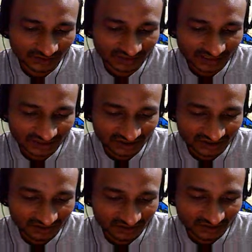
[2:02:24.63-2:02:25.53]
has
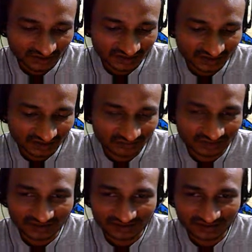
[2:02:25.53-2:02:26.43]
just come to our attention
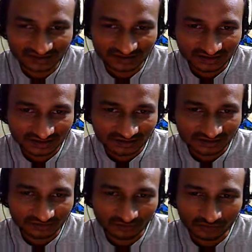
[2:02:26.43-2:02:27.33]
with this
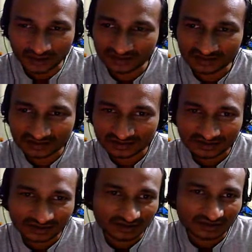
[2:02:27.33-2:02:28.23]
robot,
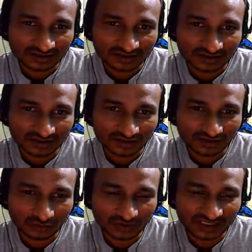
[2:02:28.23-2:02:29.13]

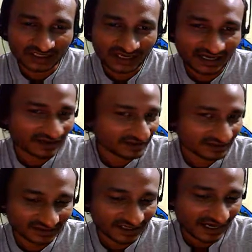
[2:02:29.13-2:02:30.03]
we
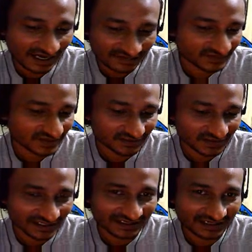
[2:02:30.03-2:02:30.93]
cannot have
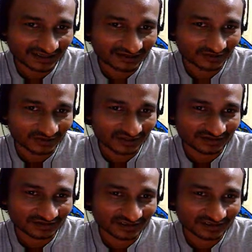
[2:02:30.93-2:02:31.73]
something like that going